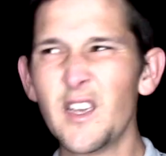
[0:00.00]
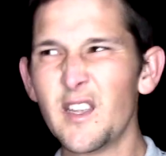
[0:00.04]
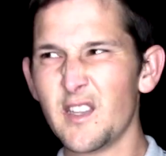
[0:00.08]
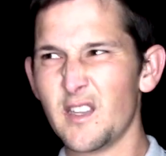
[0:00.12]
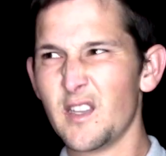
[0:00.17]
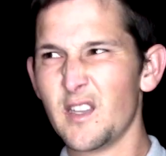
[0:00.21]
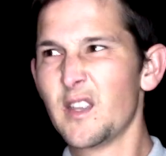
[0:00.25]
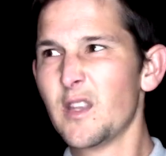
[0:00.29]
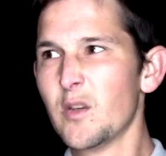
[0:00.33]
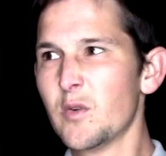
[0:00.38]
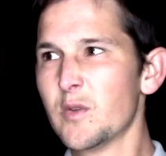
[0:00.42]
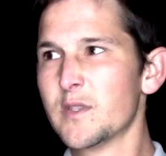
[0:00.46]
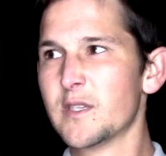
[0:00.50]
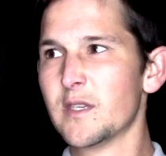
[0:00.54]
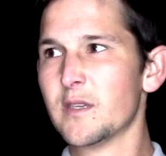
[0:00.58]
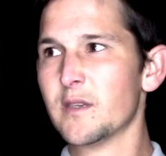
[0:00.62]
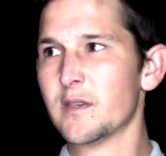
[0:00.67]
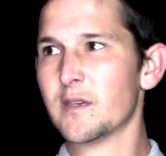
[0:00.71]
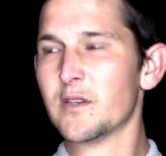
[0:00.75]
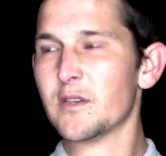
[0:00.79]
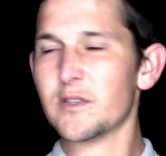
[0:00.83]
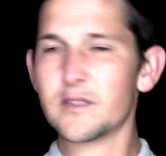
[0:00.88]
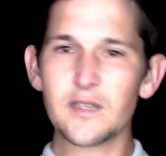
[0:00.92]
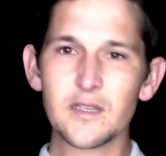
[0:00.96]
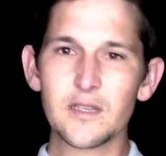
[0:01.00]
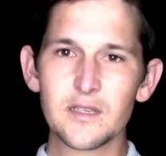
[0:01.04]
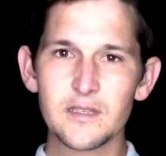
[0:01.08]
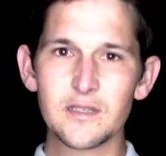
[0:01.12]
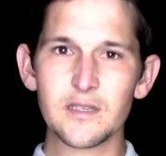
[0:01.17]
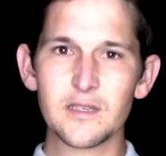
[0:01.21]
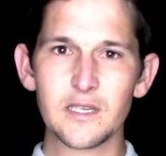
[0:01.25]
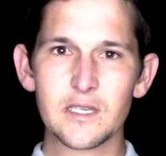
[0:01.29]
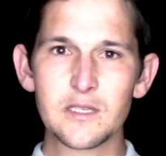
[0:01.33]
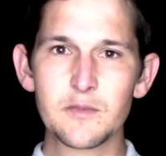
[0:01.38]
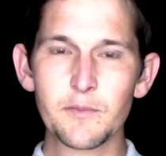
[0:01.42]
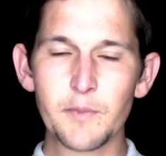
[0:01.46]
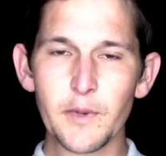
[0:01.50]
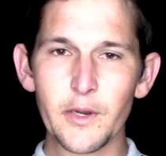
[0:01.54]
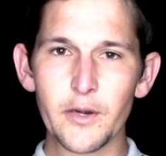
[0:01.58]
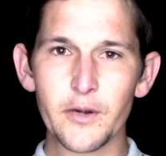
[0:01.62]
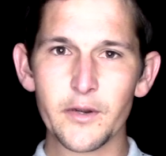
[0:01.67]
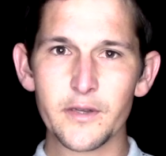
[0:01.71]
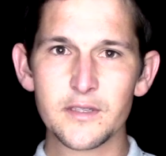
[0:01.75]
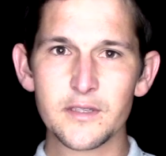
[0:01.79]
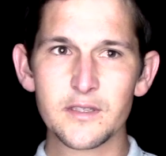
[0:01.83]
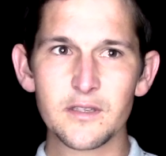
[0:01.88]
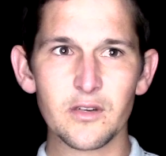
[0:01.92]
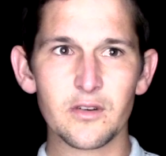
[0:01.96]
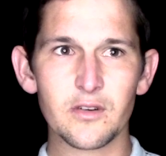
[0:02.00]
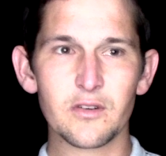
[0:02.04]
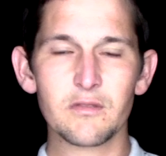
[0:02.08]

and that there was a consistent experience